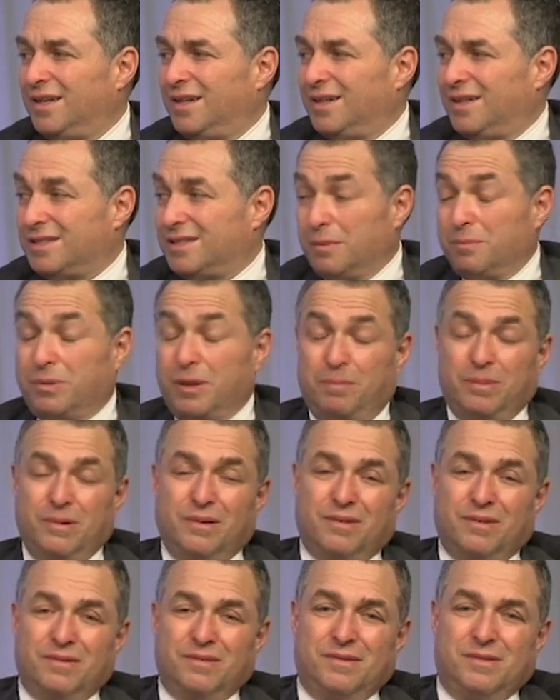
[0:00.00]
And some people
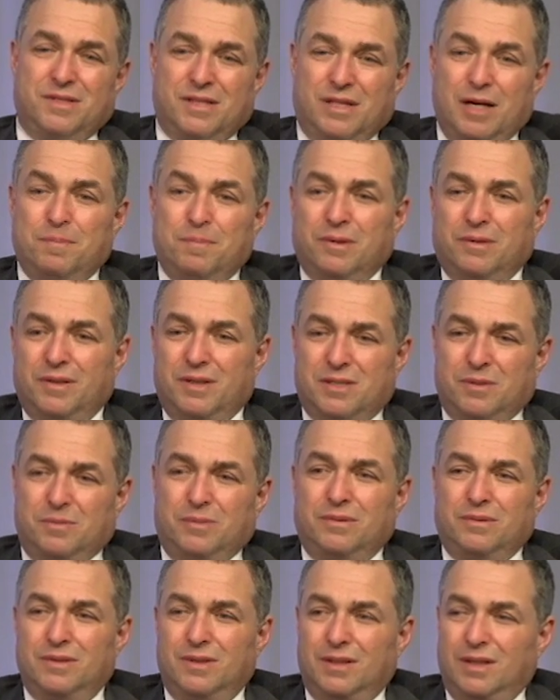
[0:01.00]
are skeptical. They say,
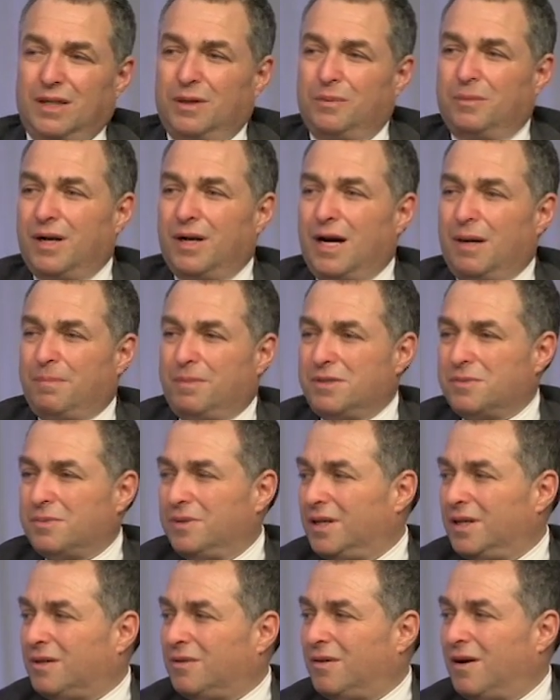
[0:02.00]
well, what happens when
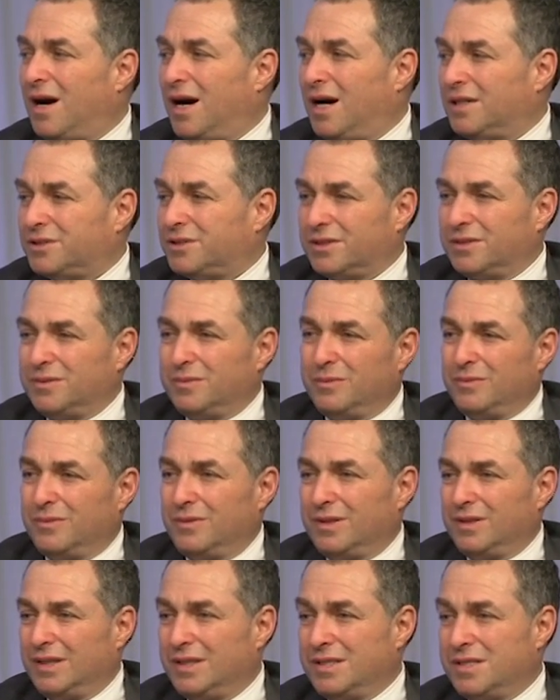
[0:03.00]
they crash?
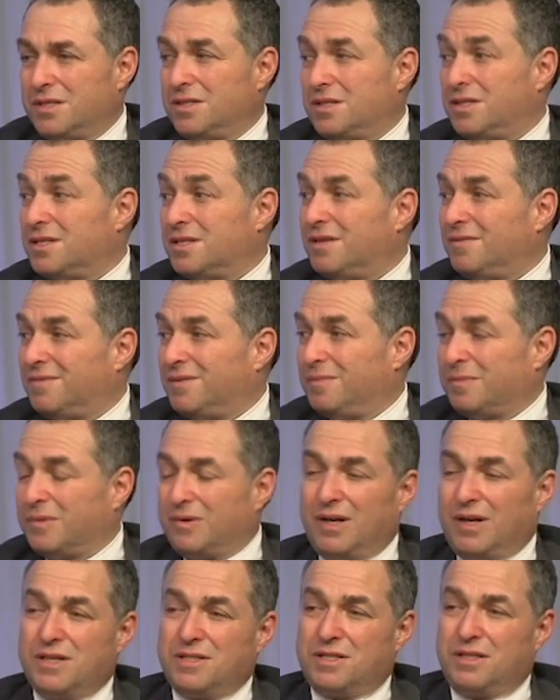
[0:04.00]
The instances of them
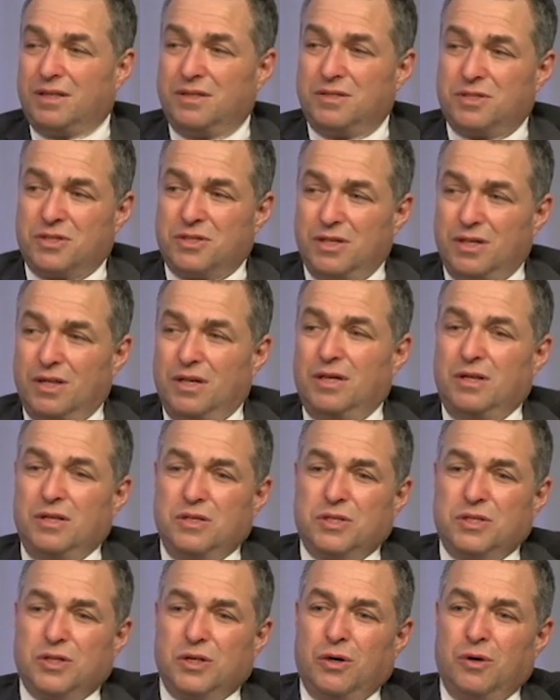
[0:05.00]
crashing is
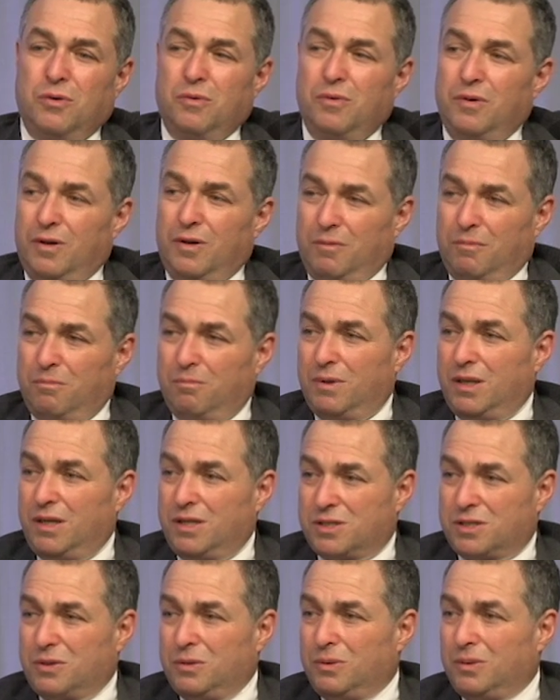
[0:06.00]
so
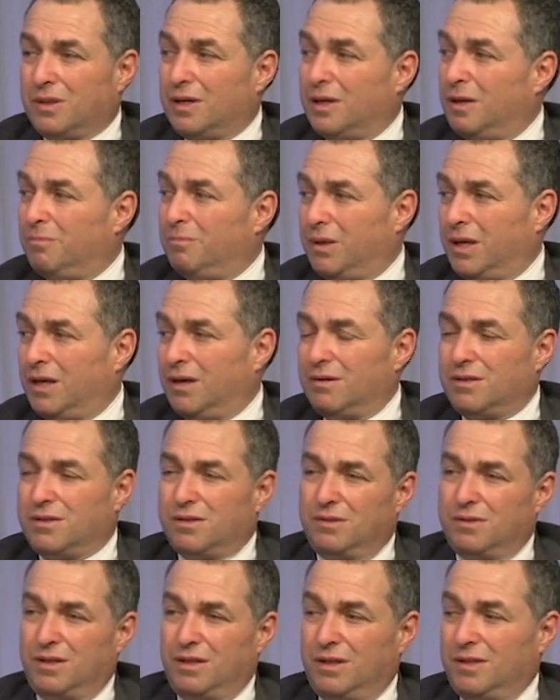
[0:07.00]
minuscule compared
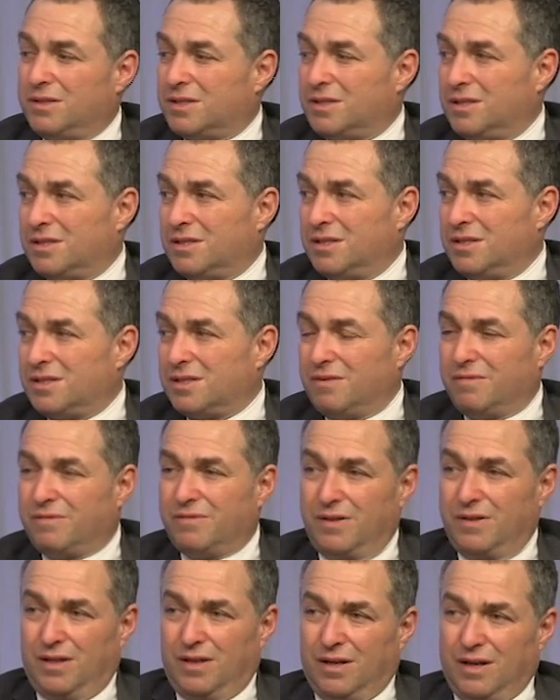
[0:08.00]
to the instances of
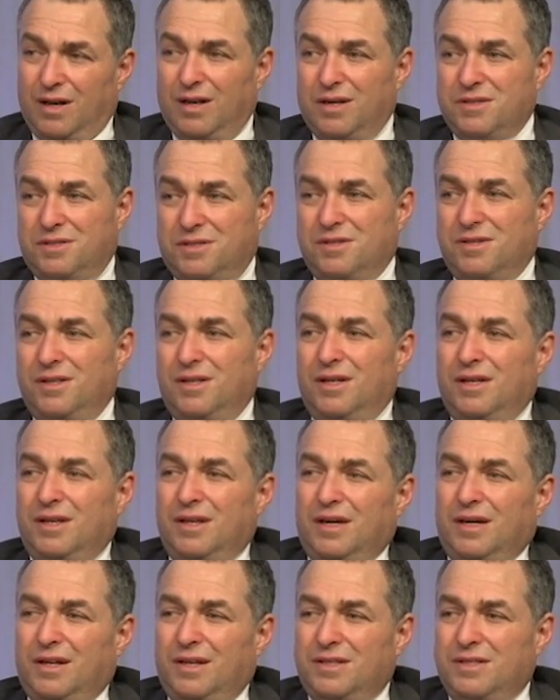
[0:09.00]
us
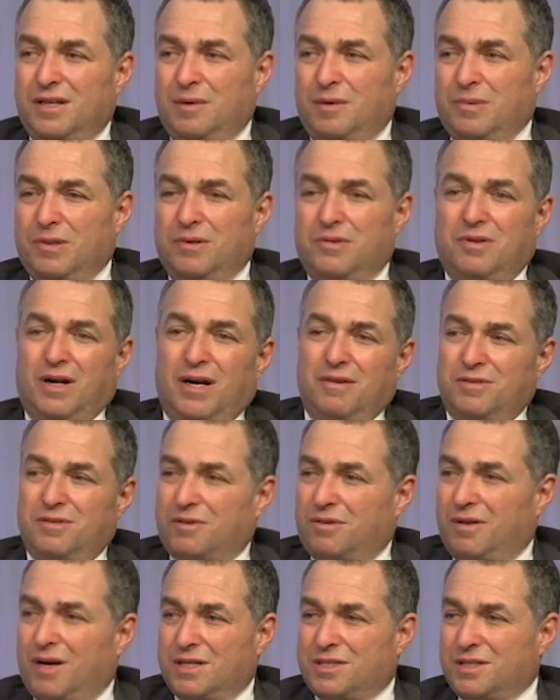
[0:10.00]
as amateur drivers
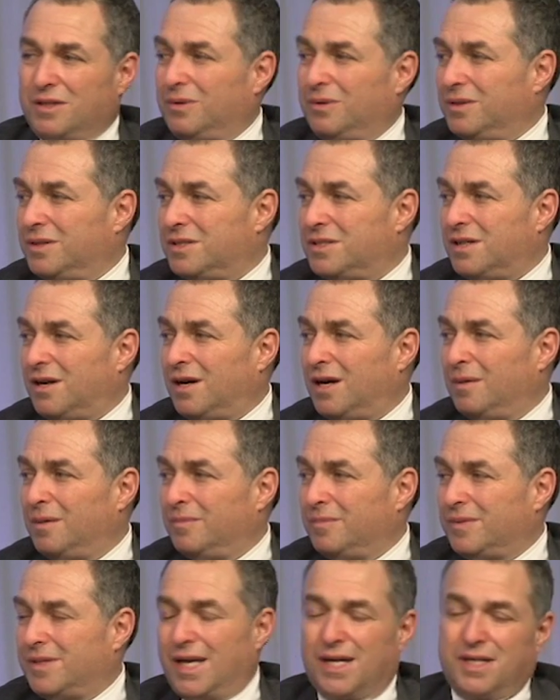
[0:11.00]
crashing all the time,
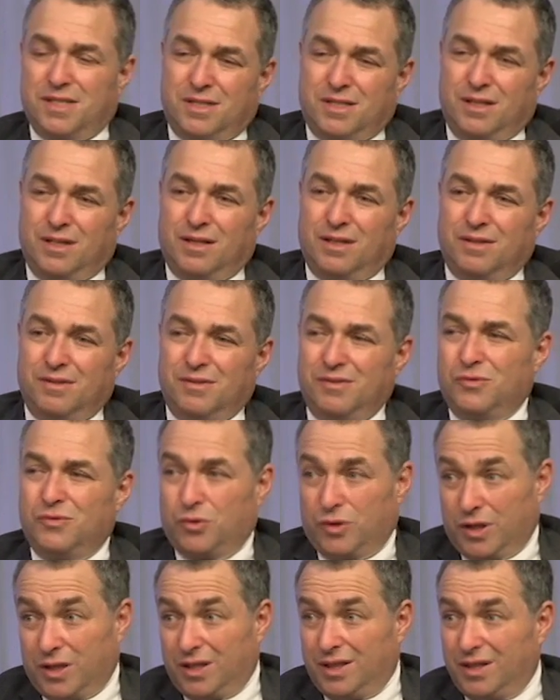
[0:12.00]
texting,
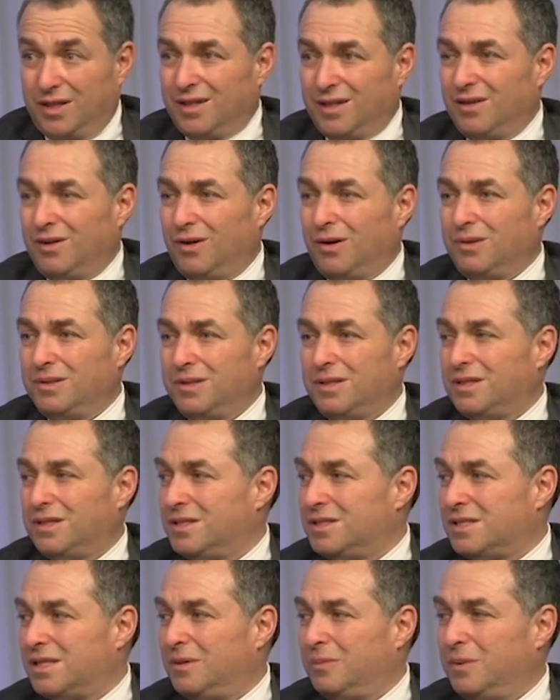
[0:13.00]
drinking, all the
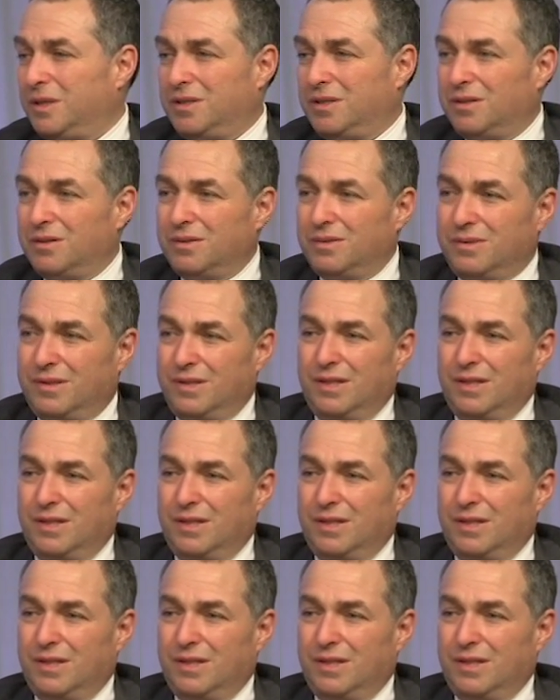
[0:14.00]
things that we do.